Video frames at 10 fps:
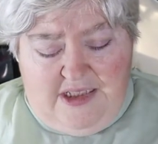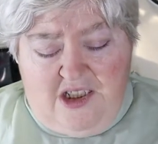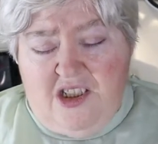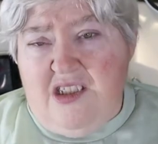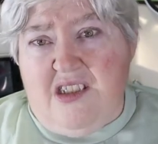
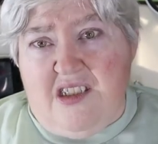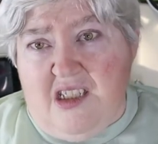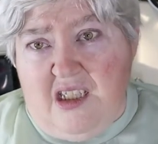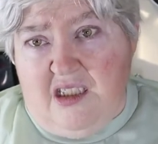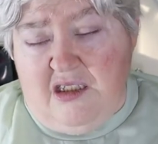Just
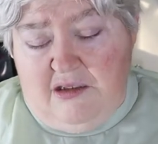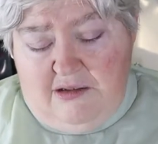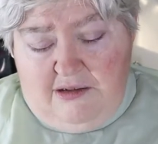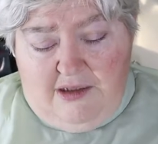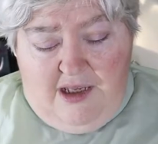saying.
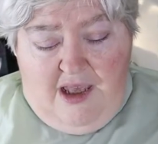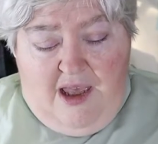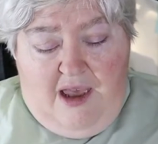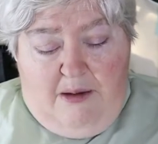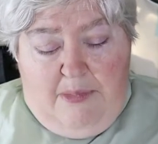
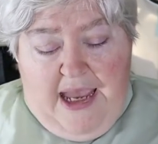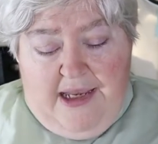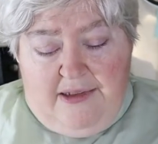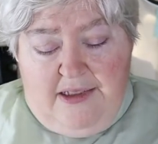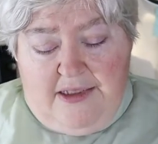
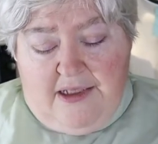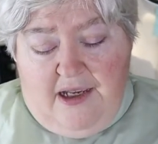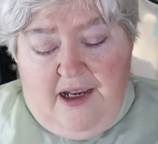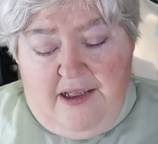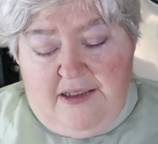Man
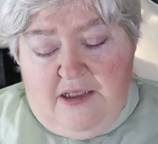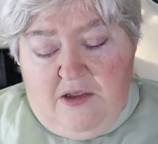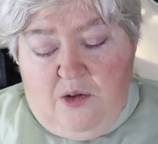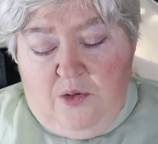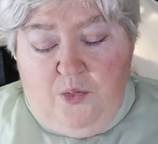disguised as old